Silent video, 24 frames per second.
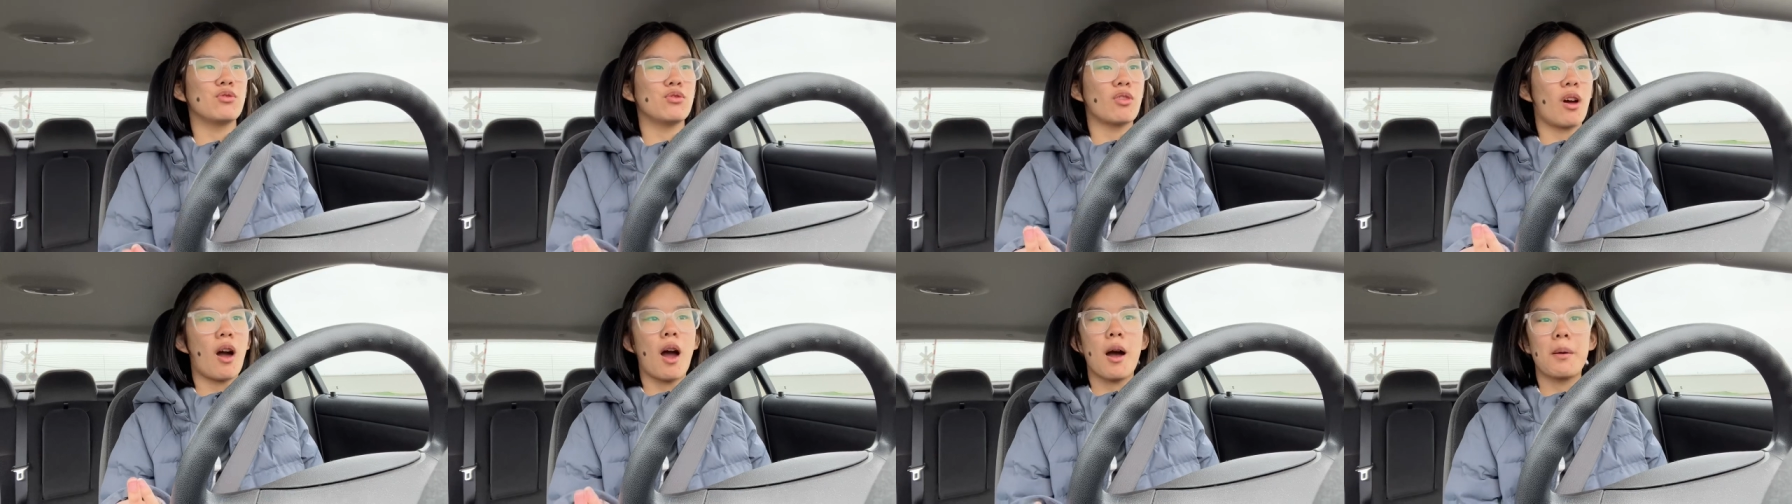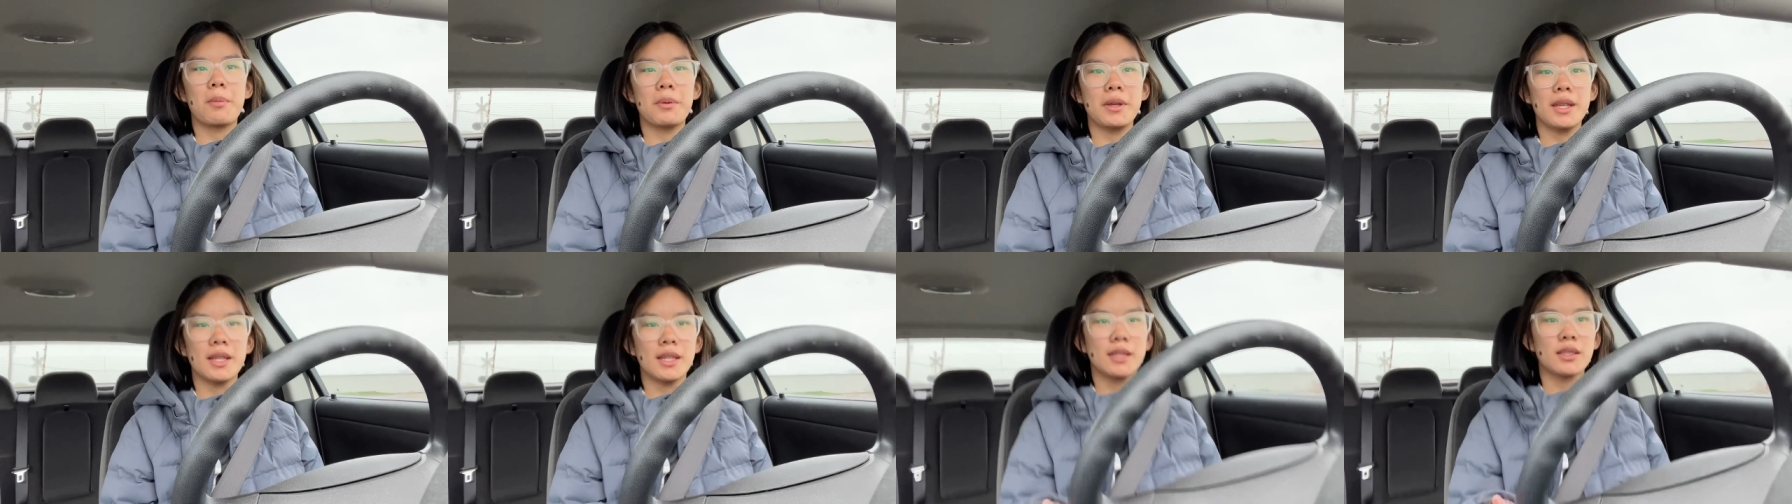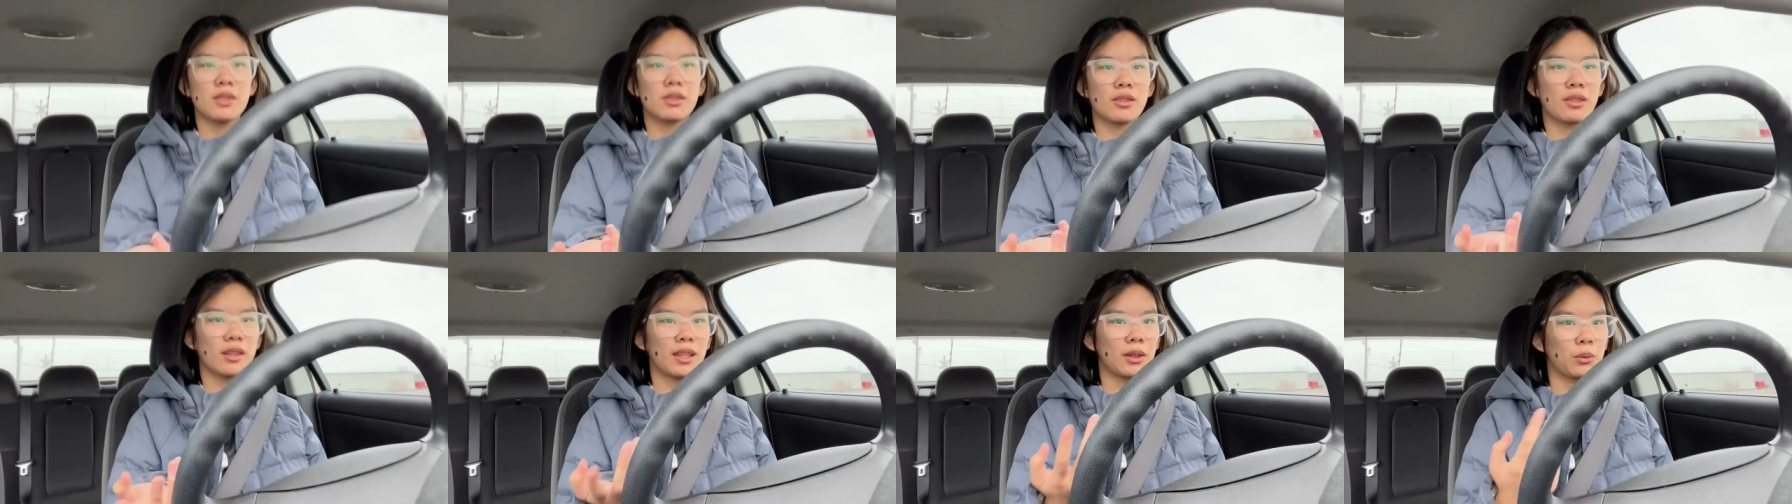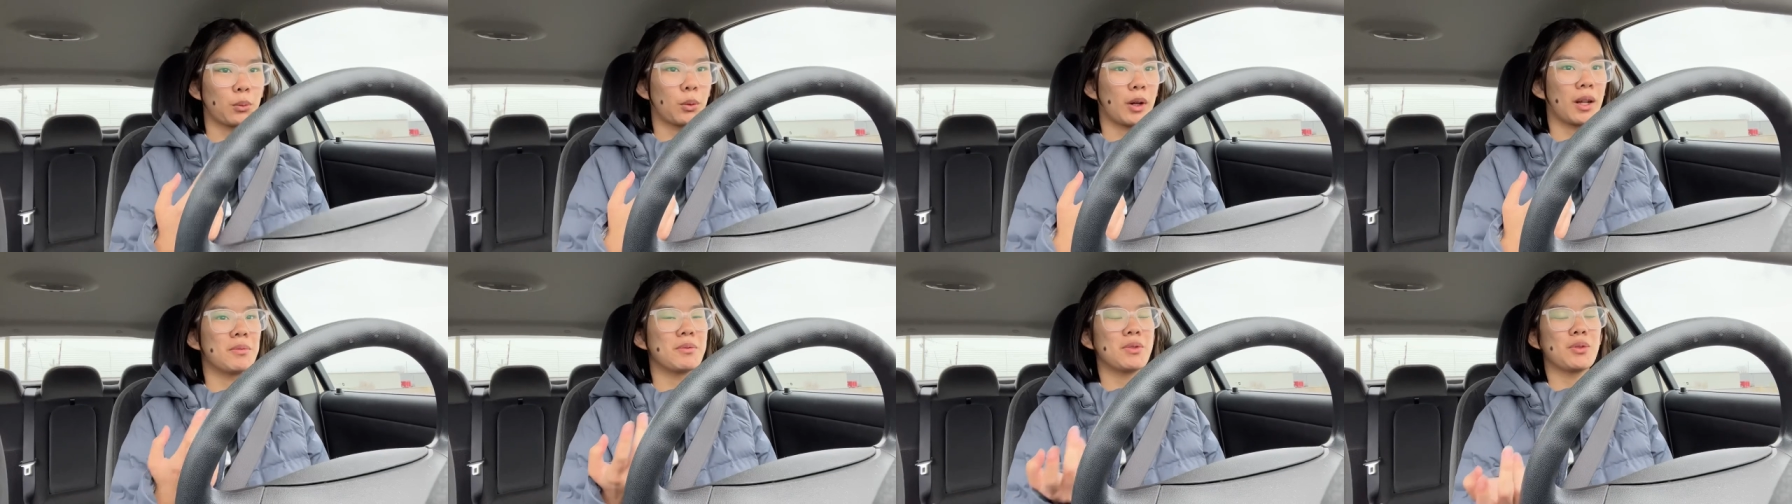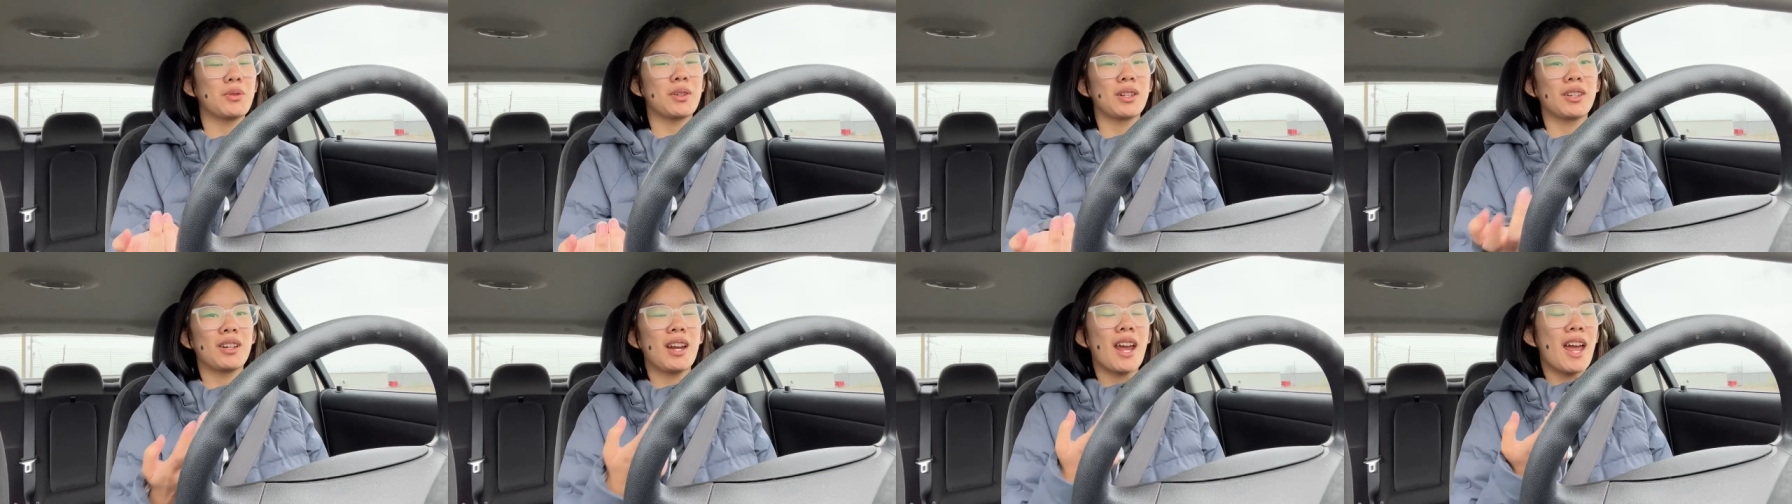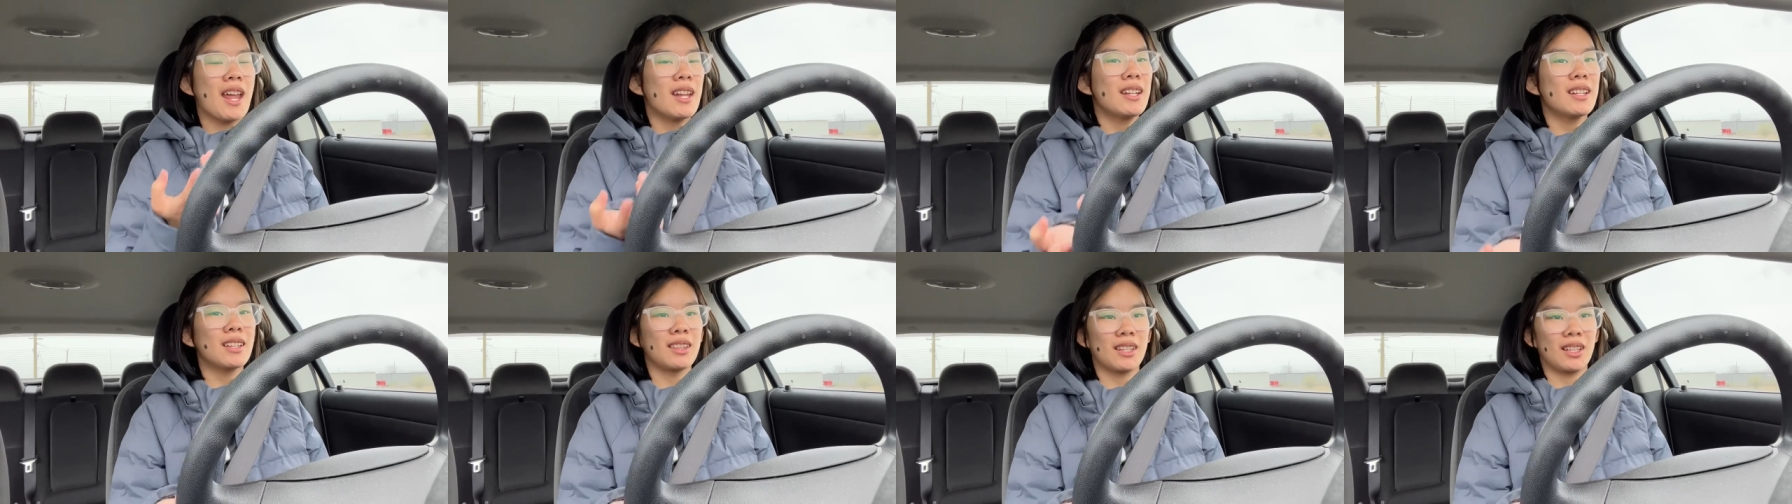job is or like what I'm doing
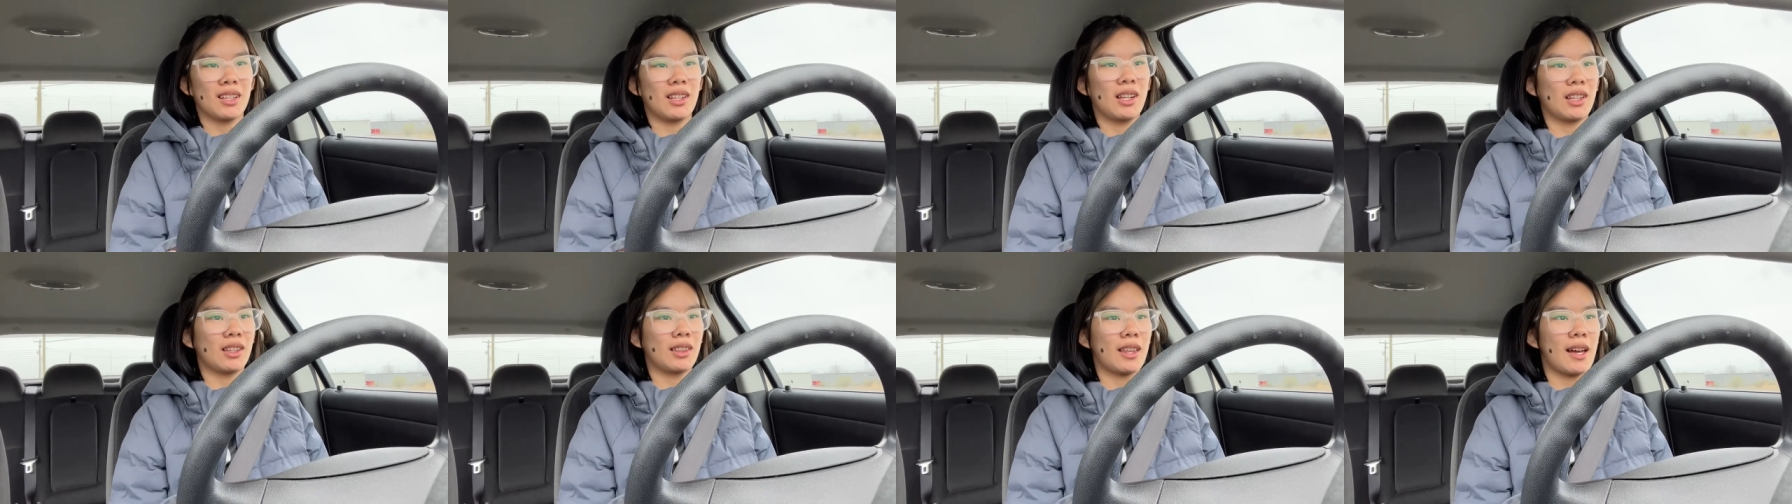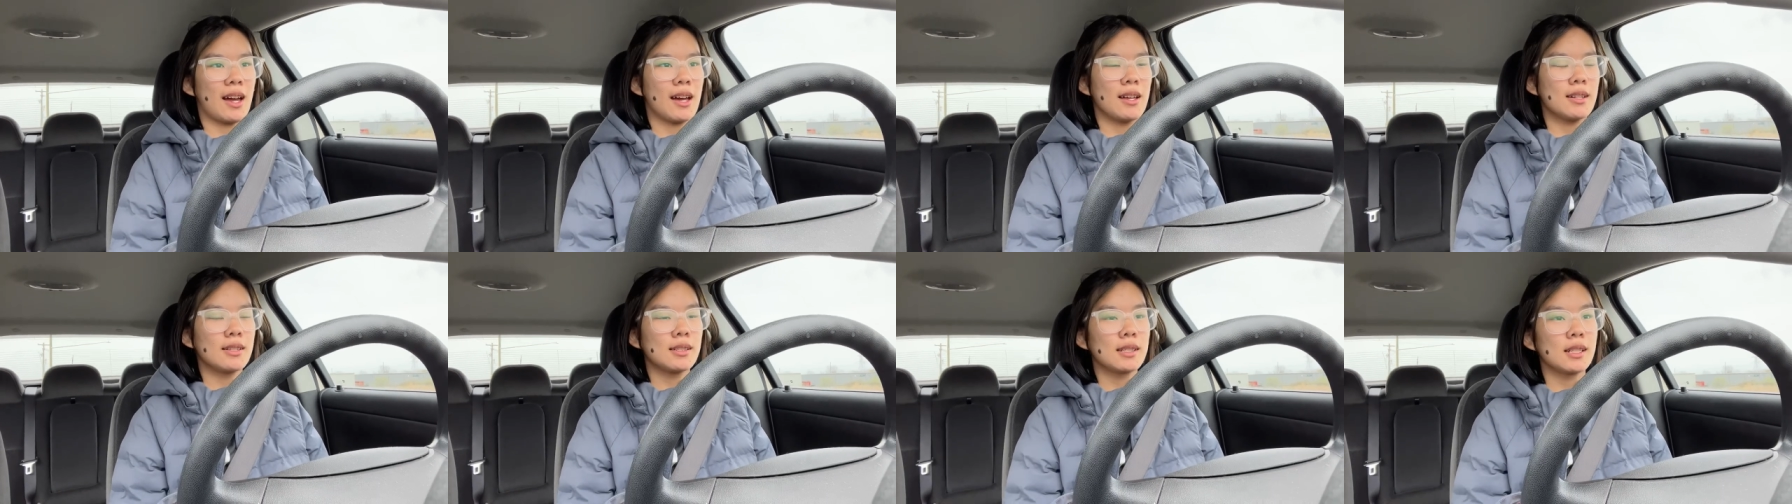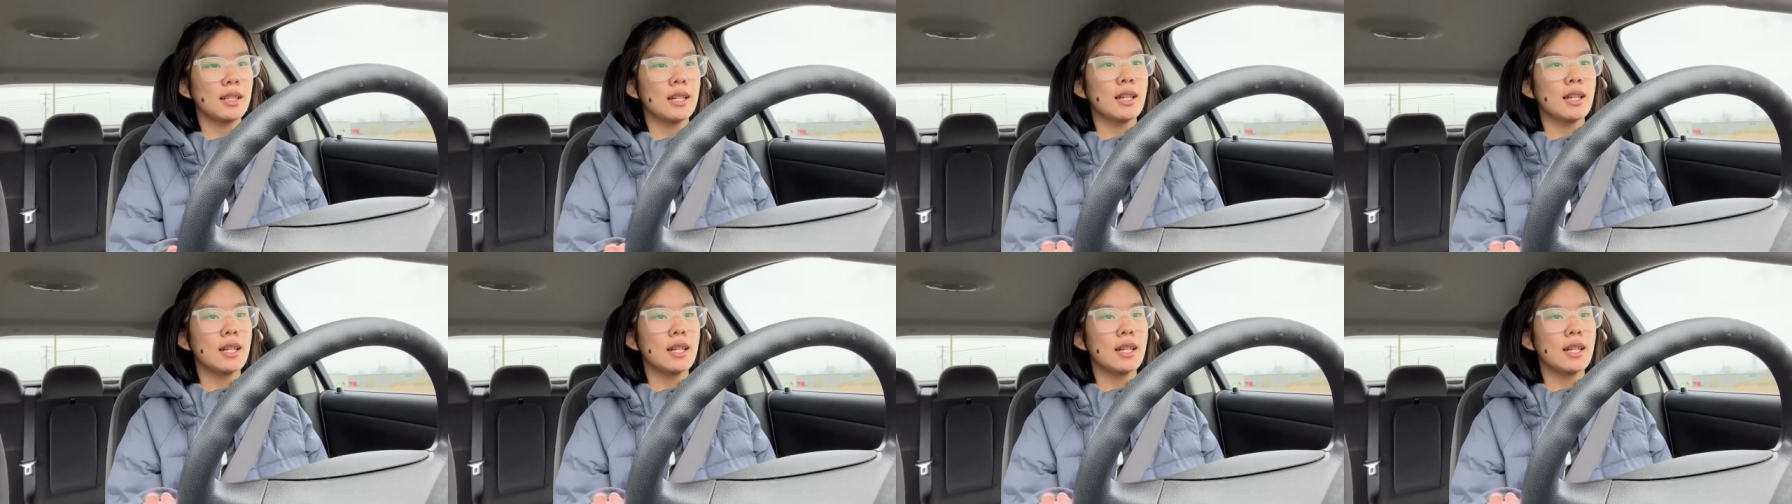or anything like that.